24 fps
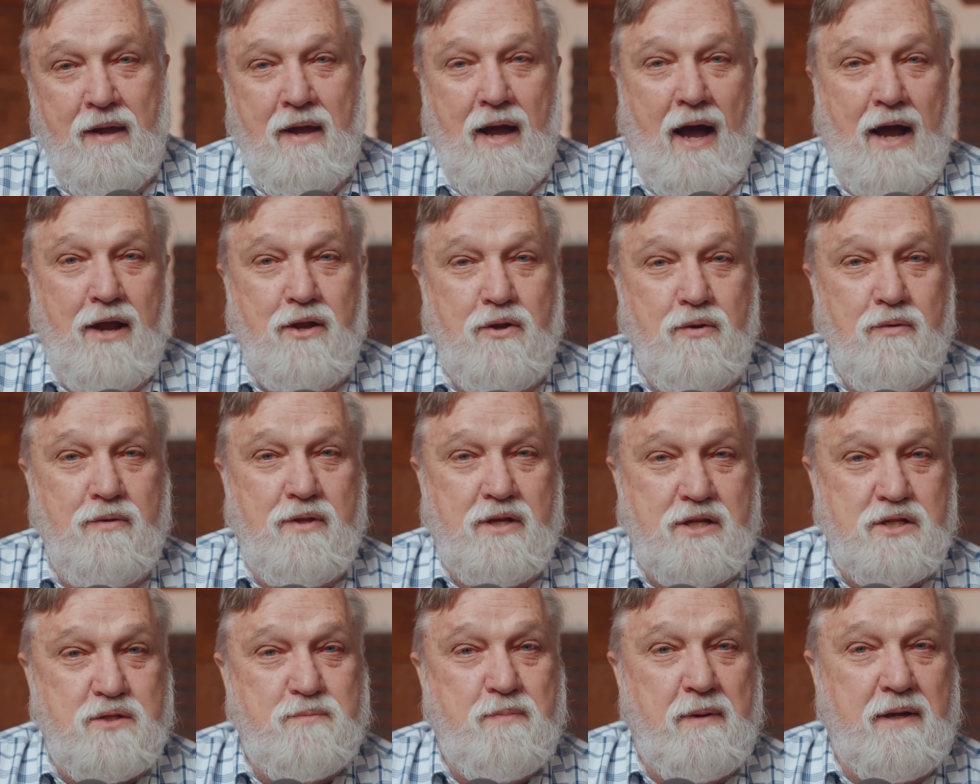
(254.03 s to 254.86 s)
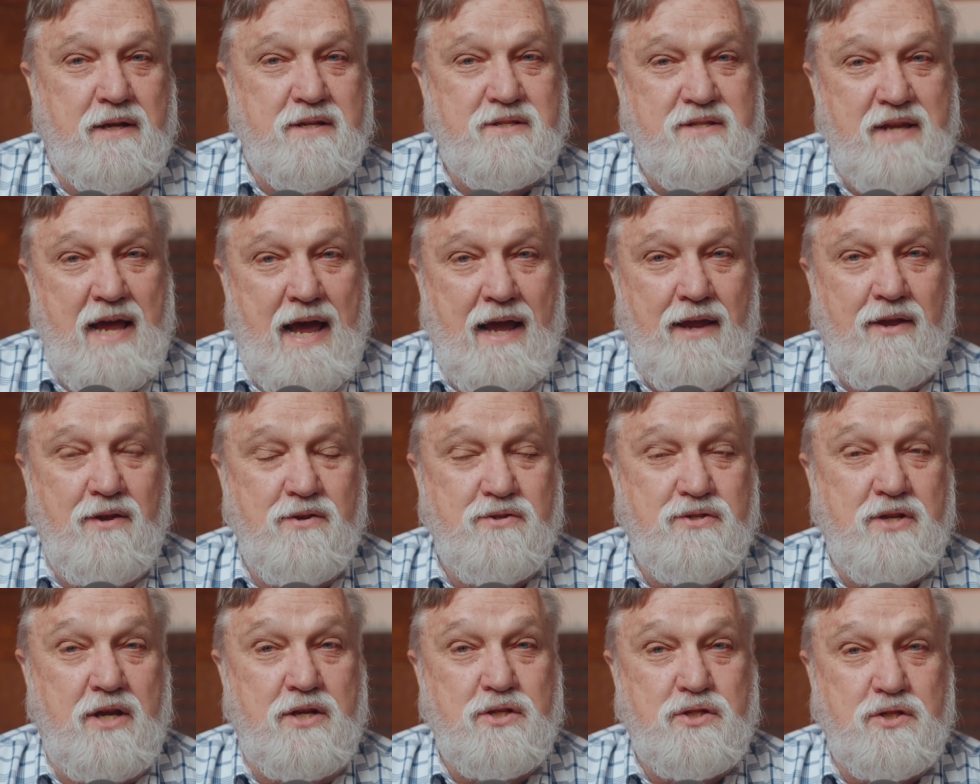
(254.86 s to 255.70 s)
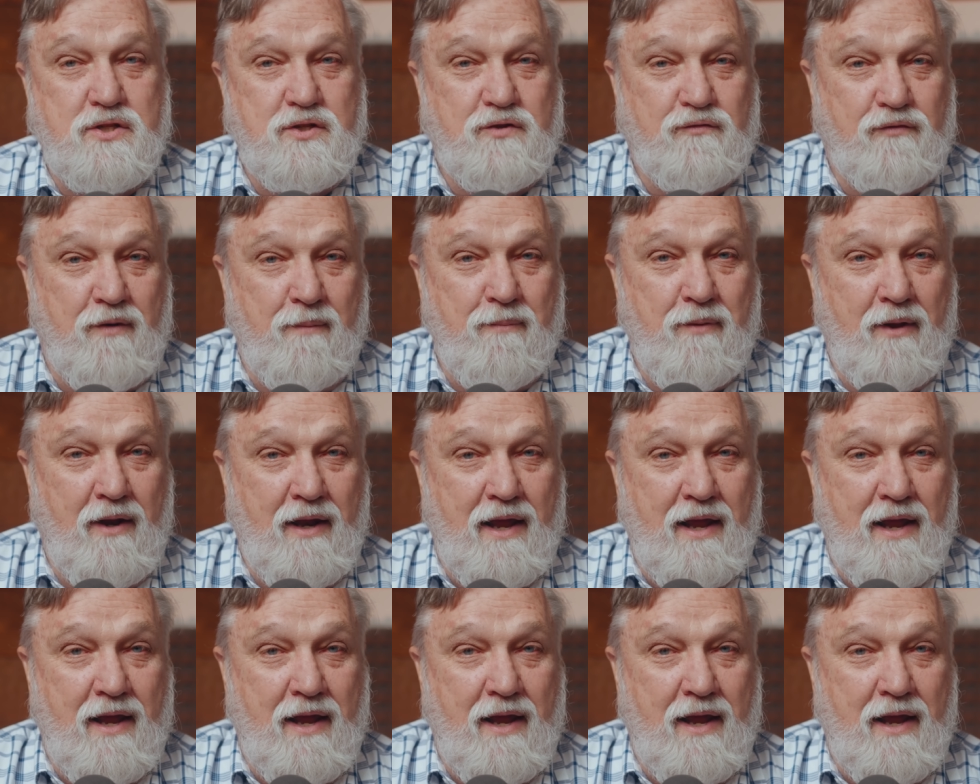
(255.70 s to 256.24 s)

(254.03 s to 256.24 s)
I do this because accusations from the